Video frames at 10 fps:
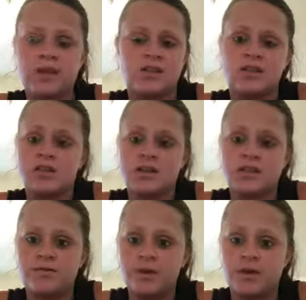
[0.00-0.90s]
just like
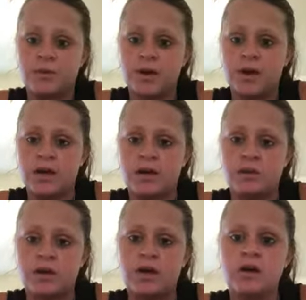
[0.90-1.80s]
to finger paint and
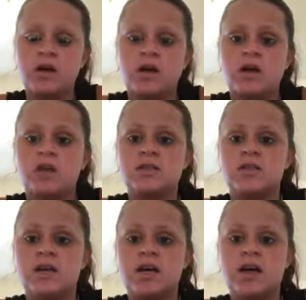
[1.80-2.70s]
all that.
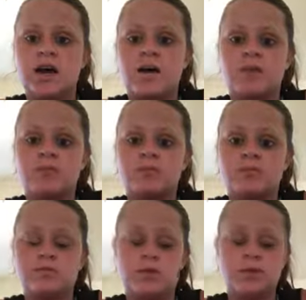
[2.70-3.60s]
Today I'm
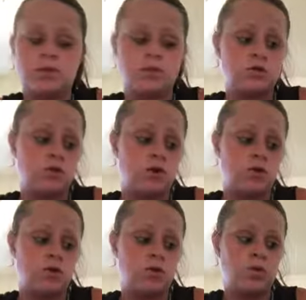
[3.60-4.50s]
going to
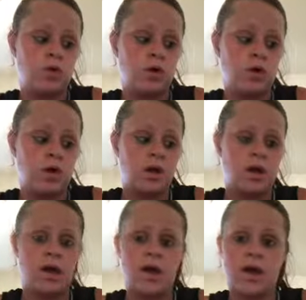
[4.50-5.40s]
show
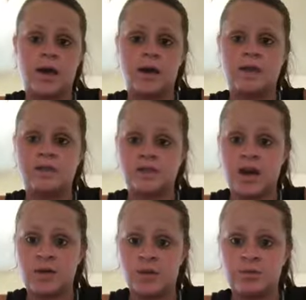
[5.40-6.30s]
a
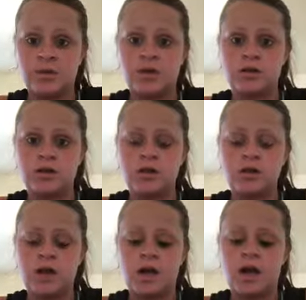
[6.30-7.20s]
DIY
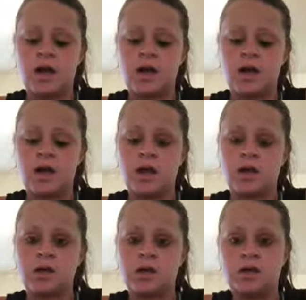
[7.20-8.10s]
project, and
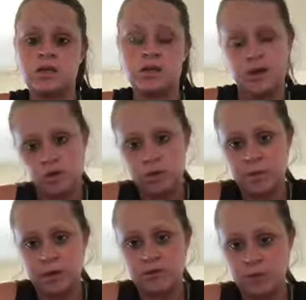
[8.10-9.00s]
it is how to
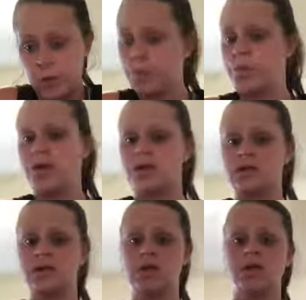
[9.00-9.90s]
make foam
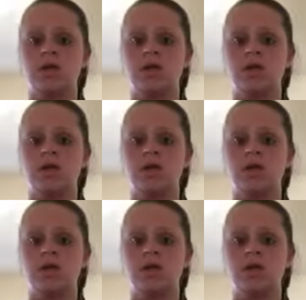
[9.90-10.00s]
paint.